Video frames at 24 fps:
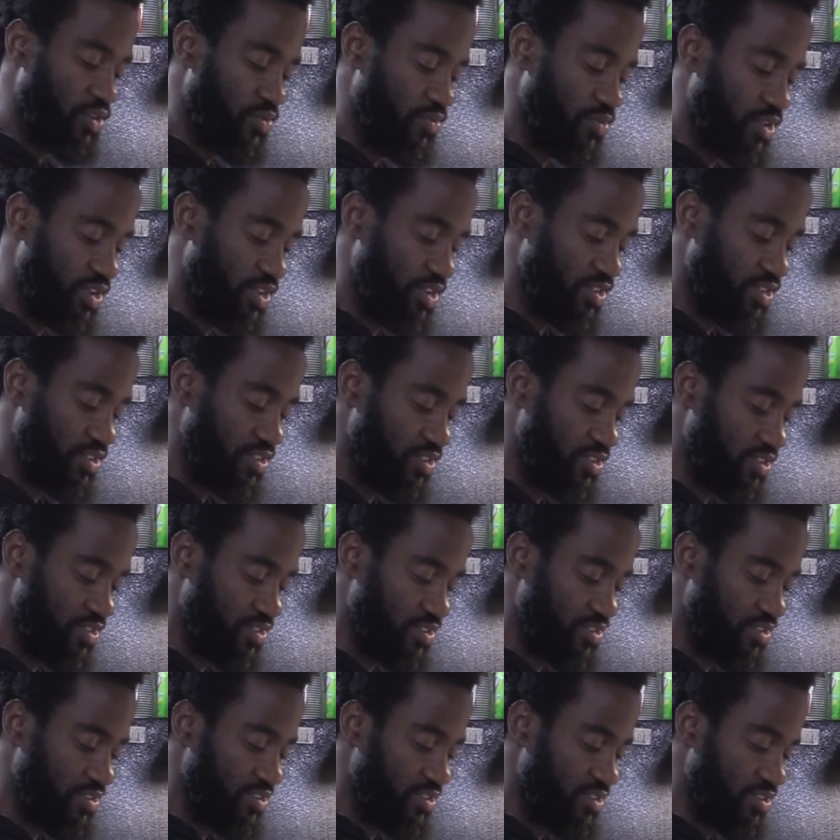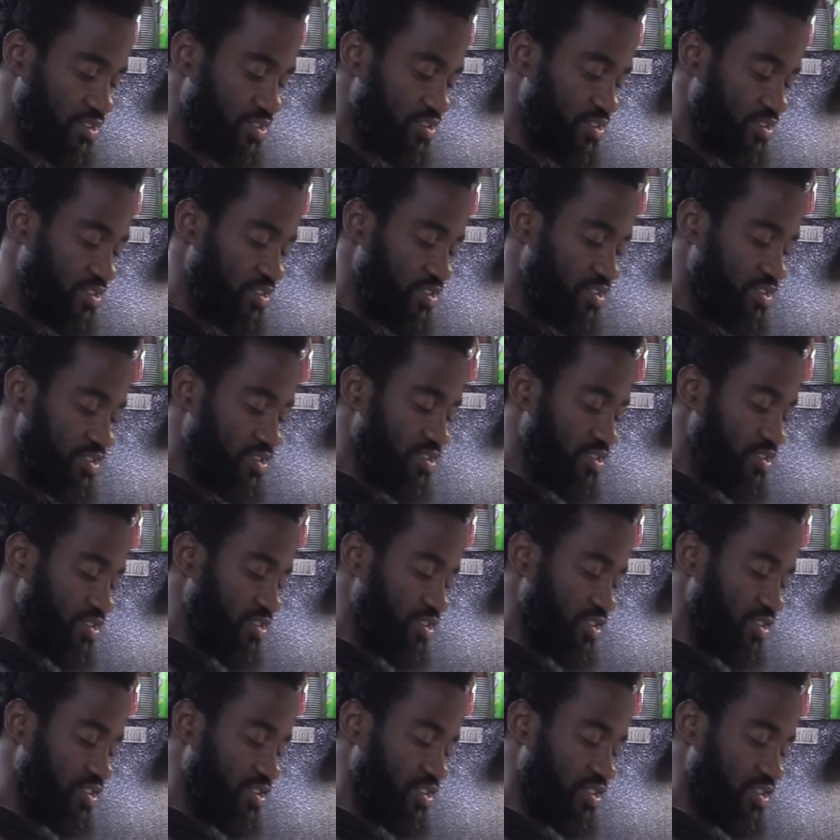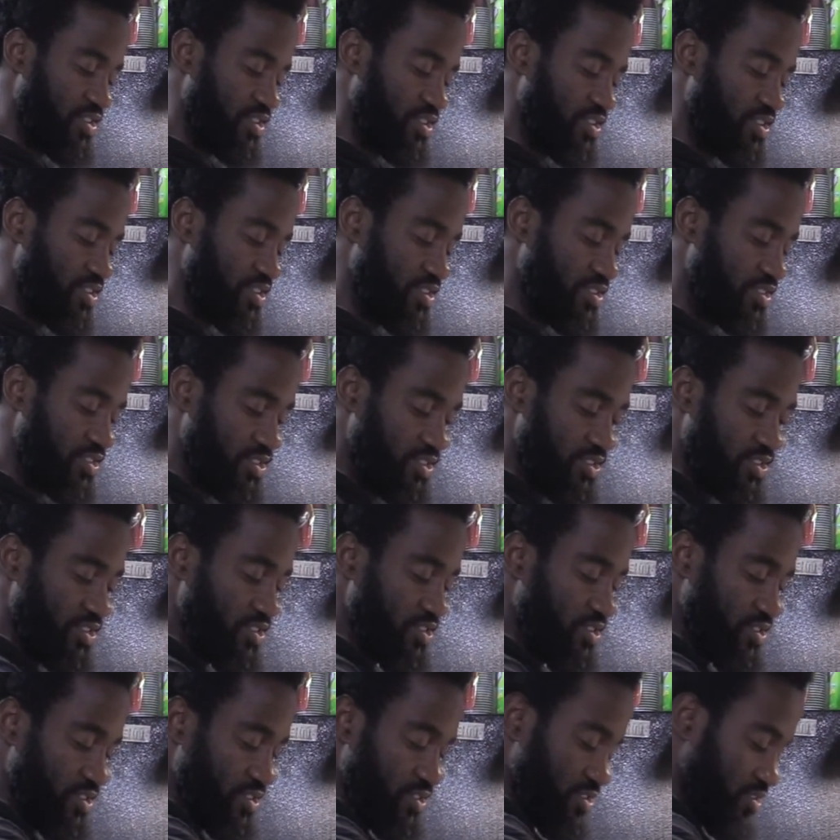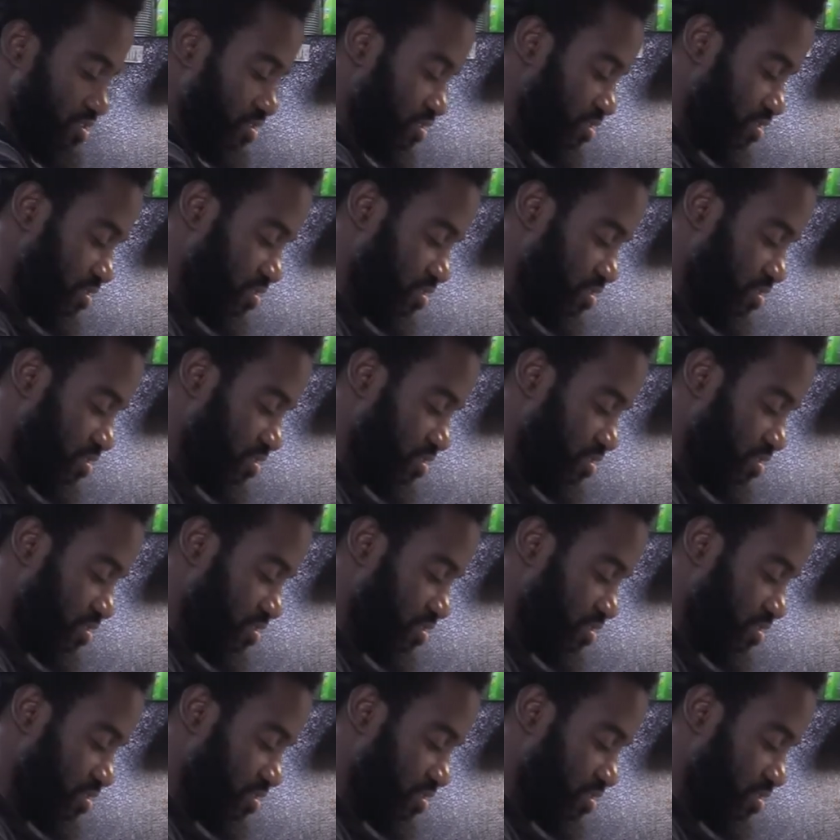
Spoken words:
all right. Yes, sir.